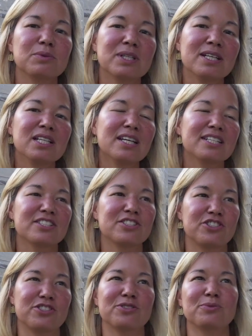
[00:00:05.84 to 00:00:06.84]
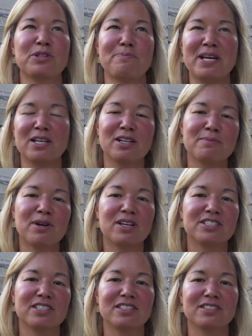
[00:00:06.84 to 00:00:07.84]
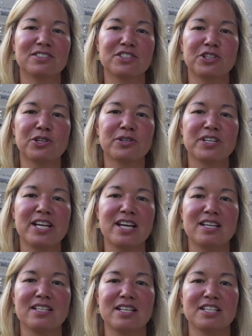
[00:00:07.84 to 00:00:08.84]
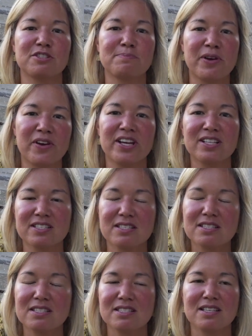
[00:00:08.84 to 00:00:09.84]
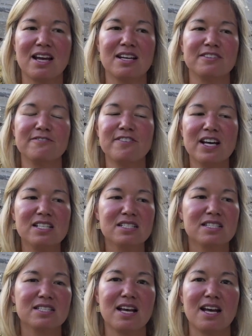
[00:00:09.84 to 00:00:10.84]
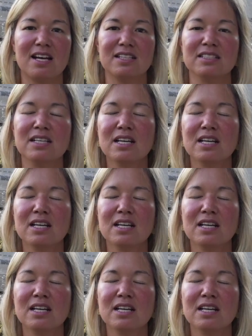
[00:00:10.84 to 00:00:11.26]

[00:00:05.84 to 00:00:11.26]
what I'd like to do with Pink Line Project is to create experiences and events and